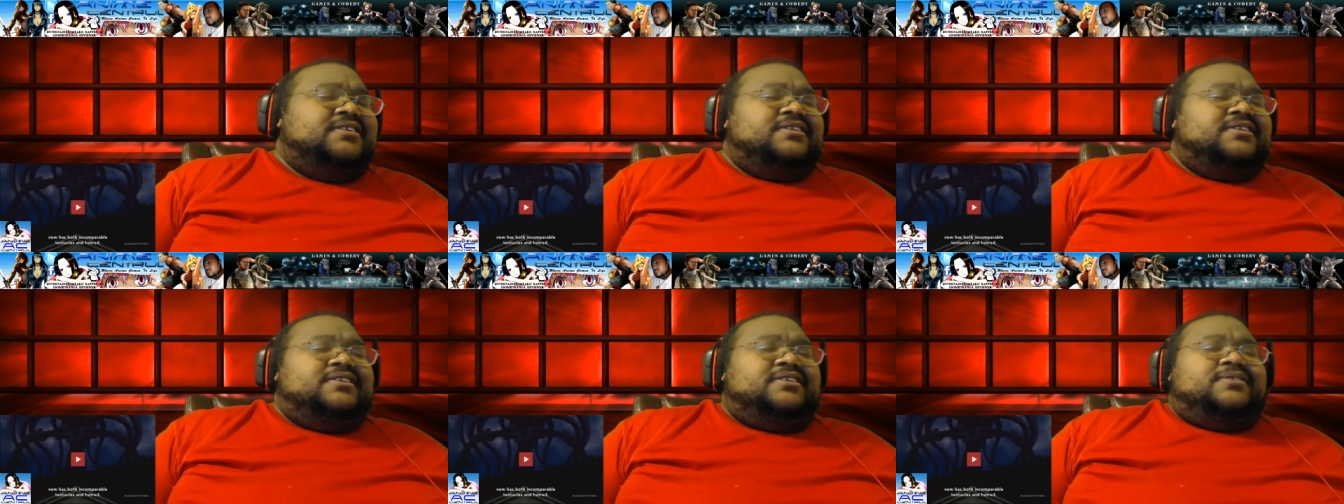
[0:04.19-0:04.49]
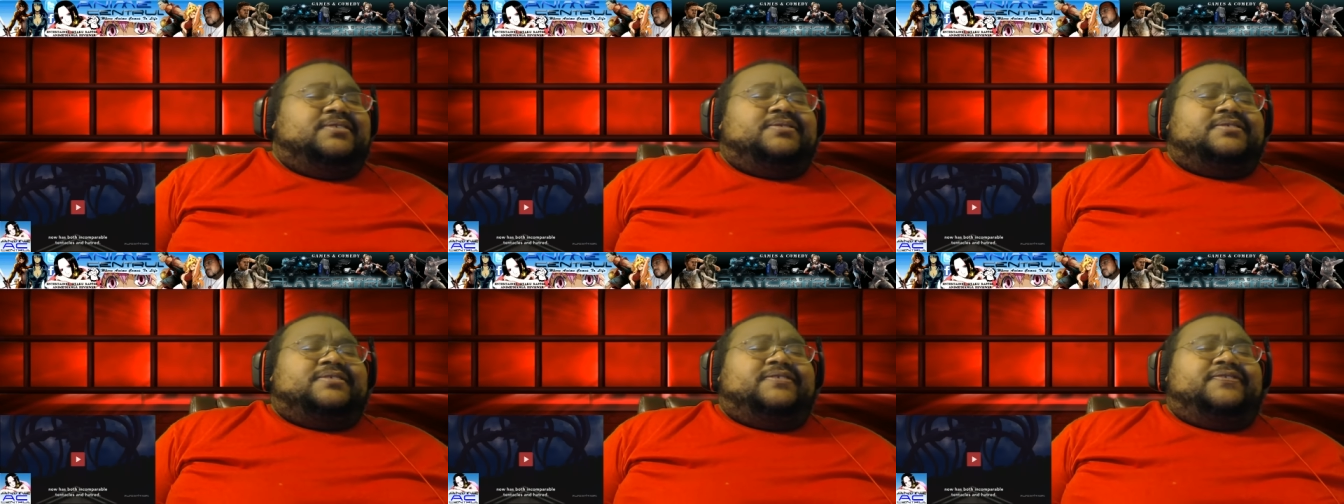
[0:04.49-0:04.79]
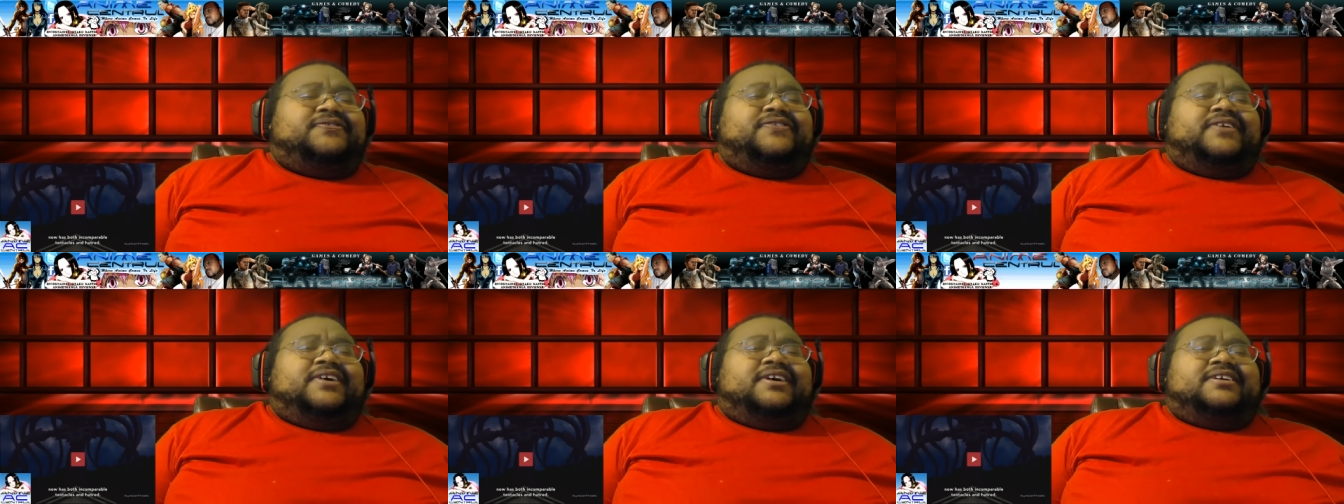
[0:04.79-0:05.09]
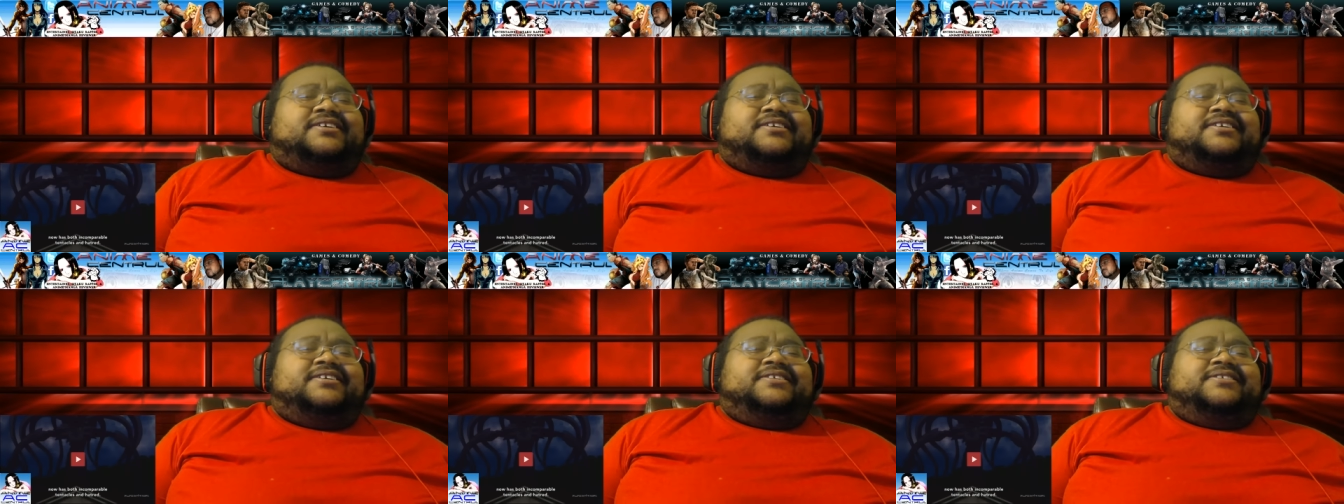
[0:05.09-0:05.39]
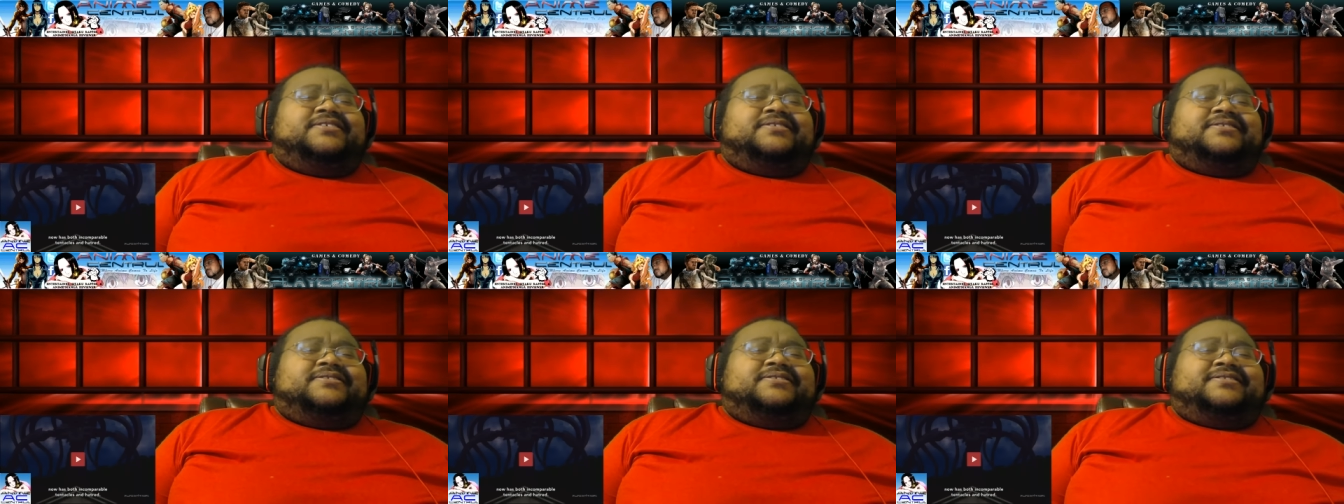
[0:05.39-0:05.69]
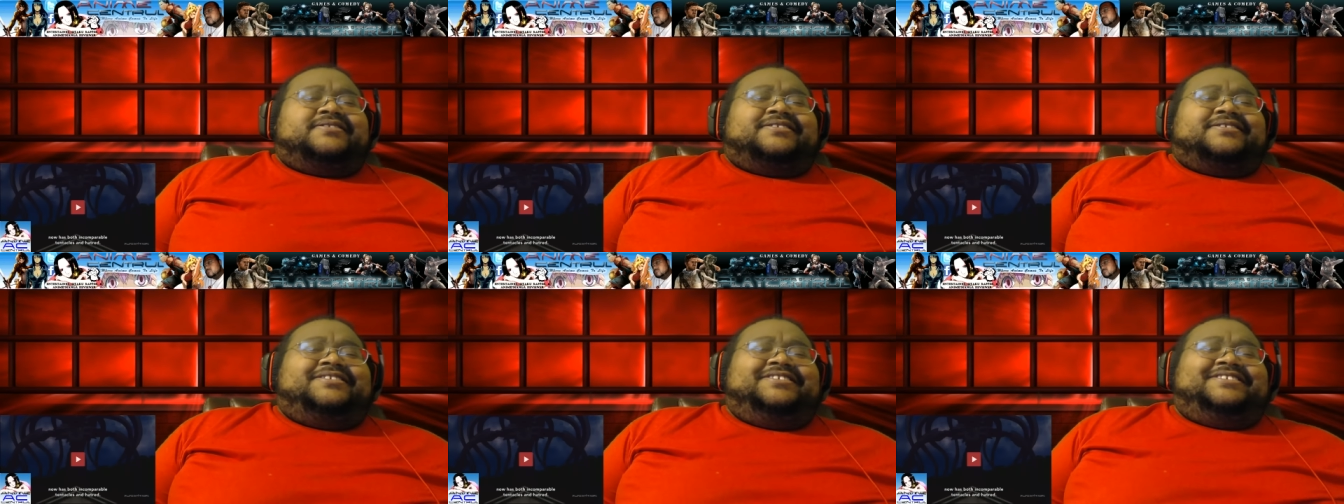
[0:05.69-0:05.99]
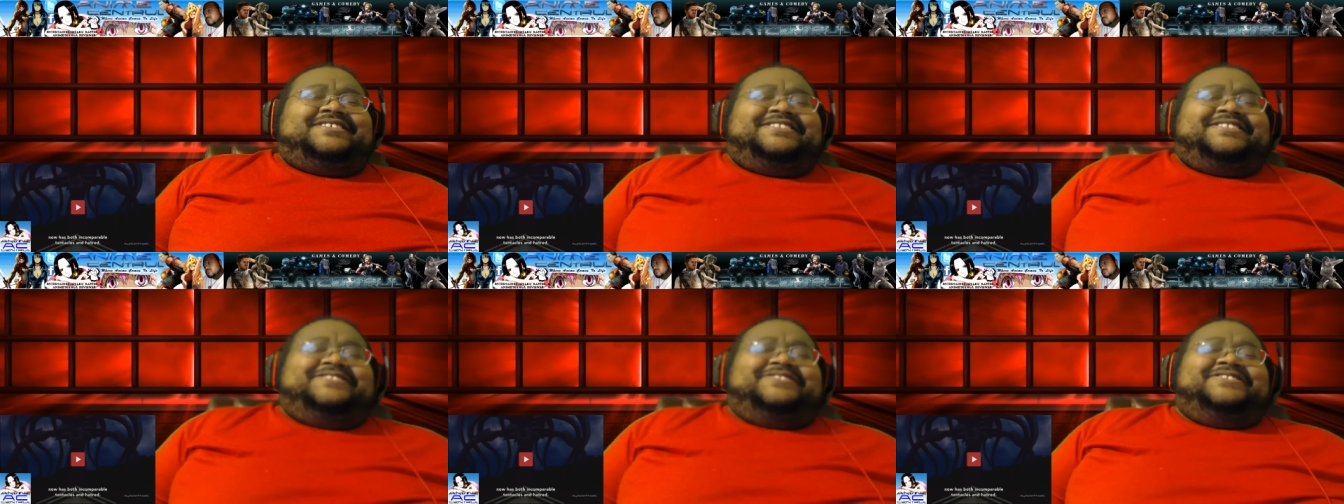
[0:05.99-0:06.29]
Yo, what the fuck, yo?
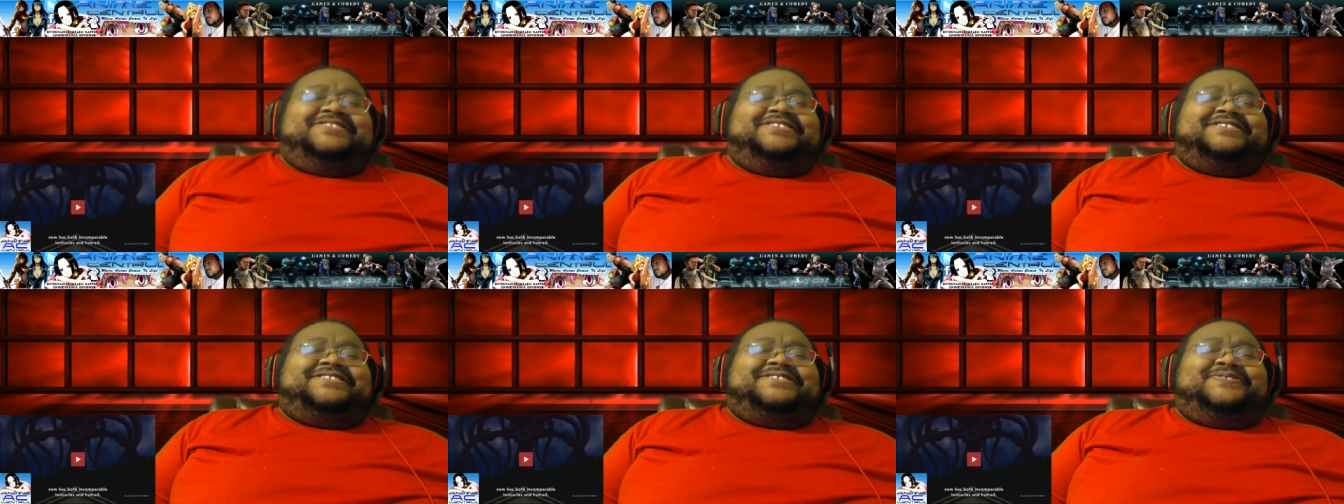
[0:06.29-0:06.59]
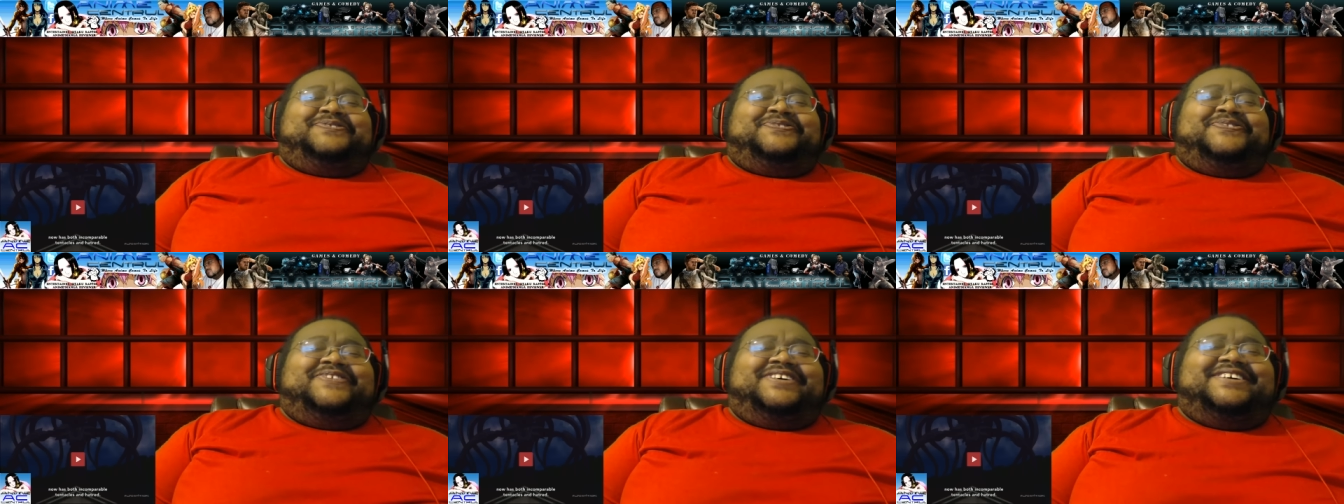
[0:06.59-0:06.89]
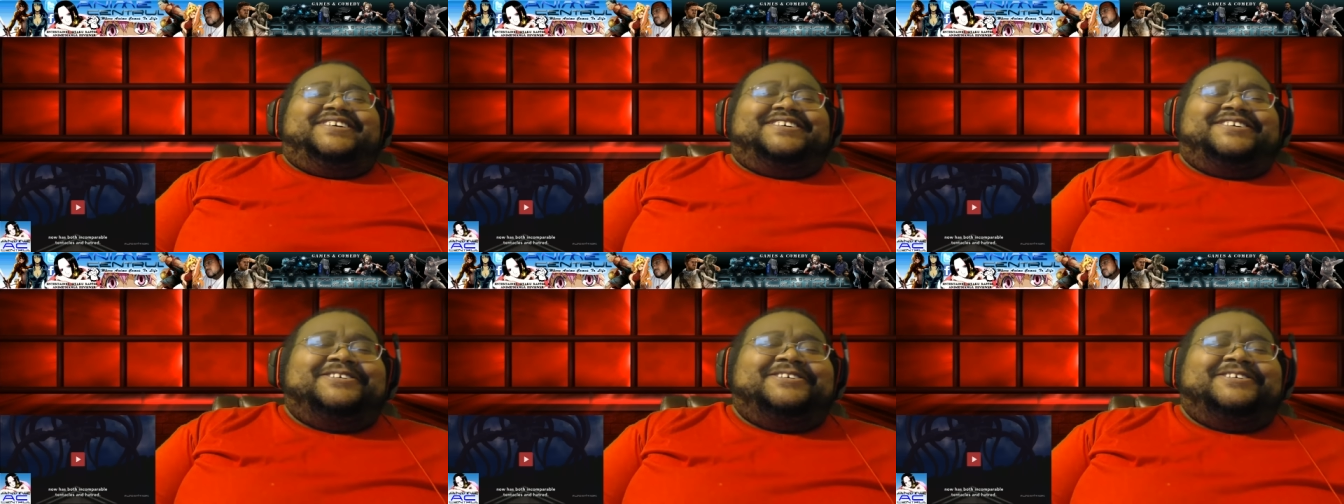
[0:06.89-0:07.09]
What the fuck?